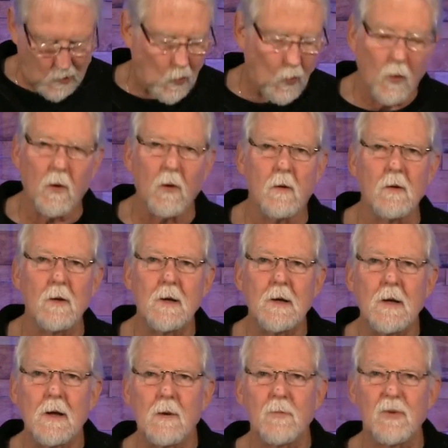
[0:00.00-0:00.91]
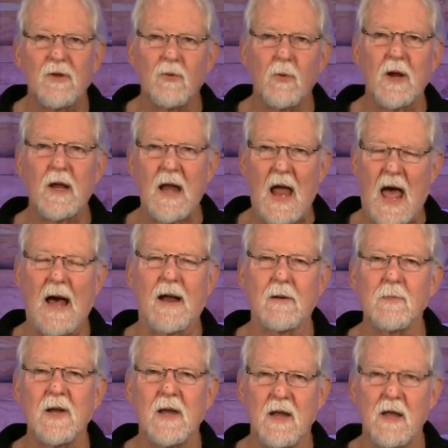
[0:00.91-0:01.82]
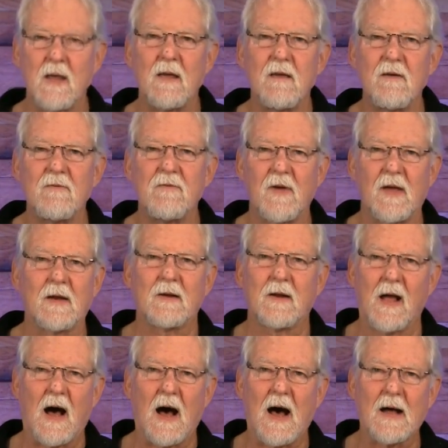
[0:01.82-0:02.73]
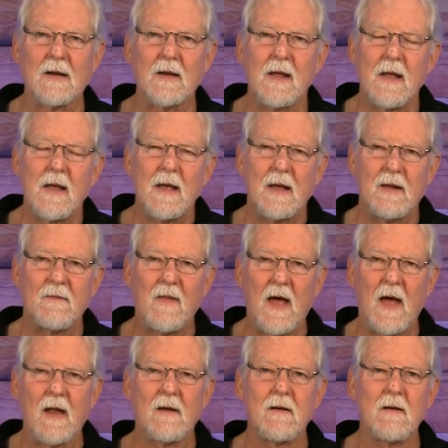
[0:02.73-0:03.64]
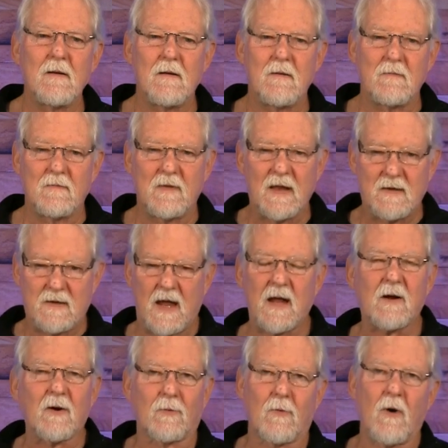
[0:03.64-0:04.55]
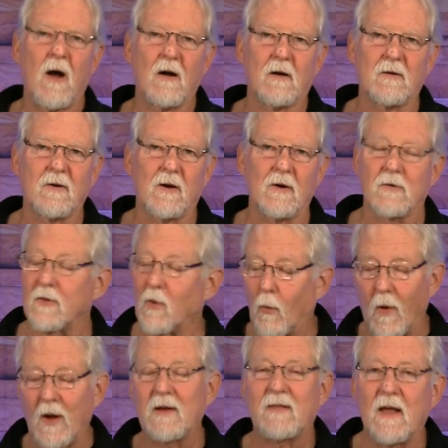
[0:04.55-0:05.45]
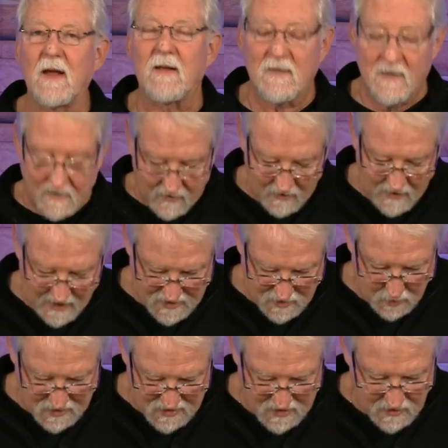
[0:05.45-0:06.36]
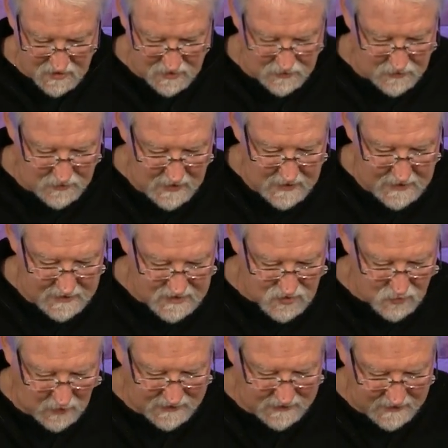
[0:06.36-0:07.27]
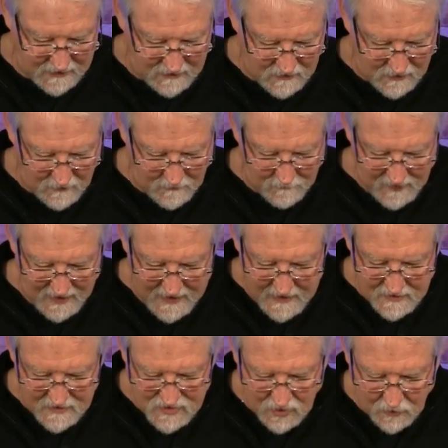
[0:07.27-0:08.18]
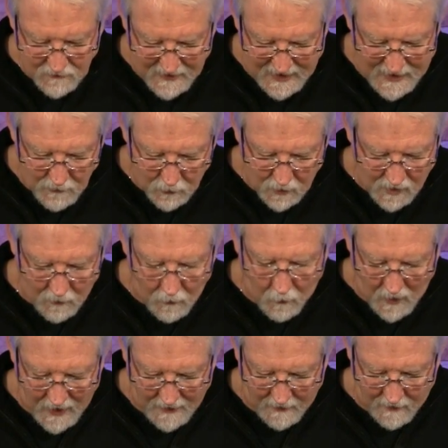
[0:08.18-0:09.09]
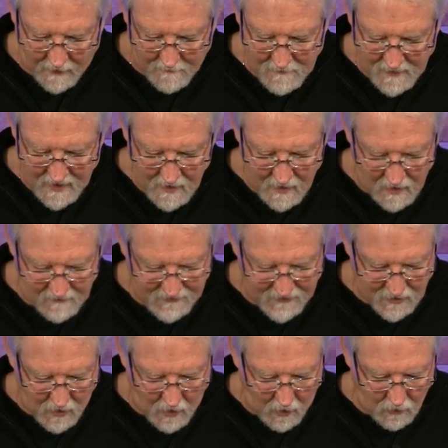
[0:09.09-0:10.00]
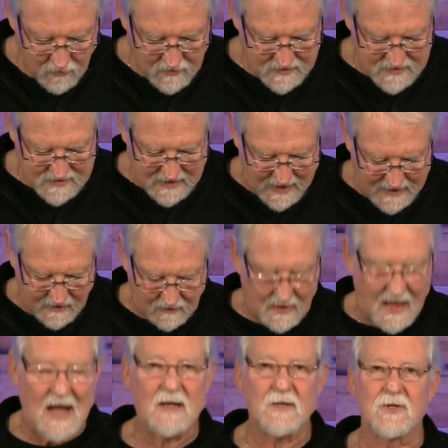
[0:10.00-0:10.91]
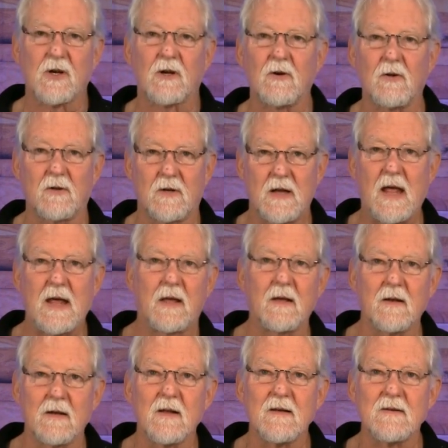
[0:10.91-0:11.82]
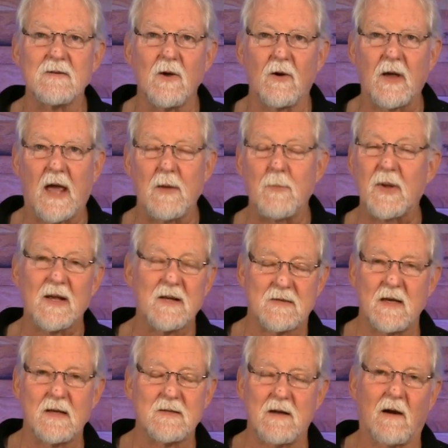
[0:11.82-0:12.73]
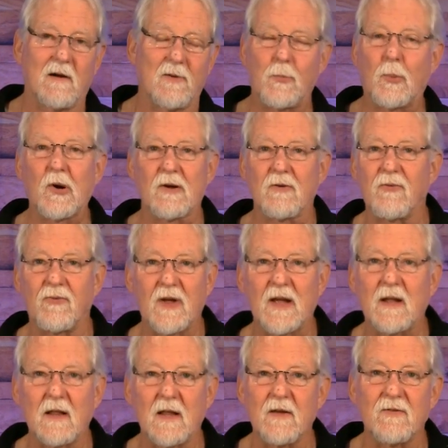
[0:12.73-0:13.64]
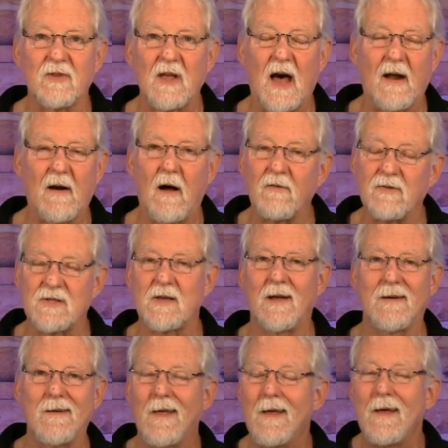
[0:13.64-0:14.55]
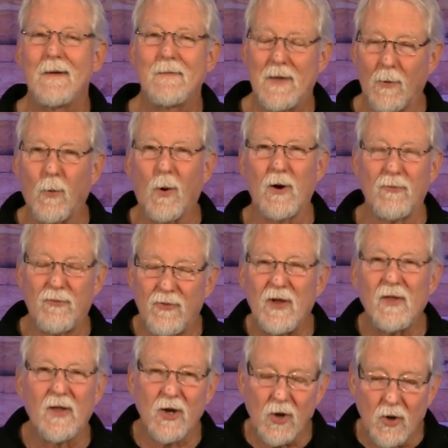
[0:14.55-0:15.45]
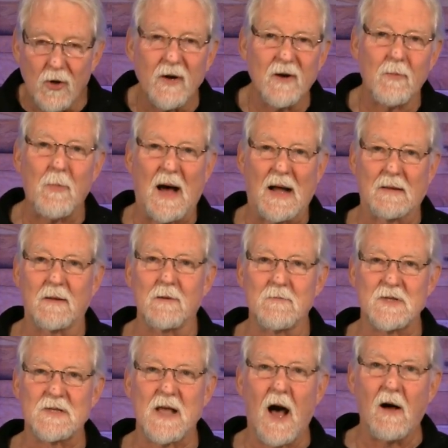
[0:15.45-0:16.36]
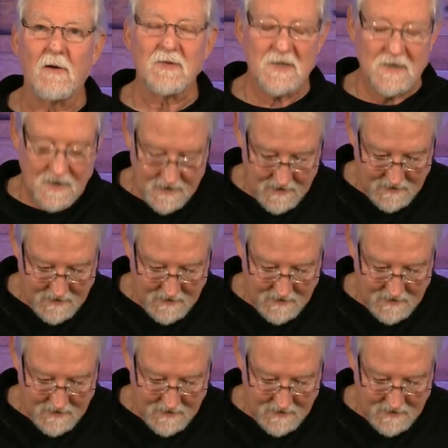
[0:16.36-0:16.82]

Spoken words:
cool between Adam and Eve and God, and then they take a wrong turn. The one thing that they're not supposed to do is what they do. And so they were aware of their own psychological nakedness, okay, because they started putting fig leaves on. All of a sudden, they weren't feeling good about themselves.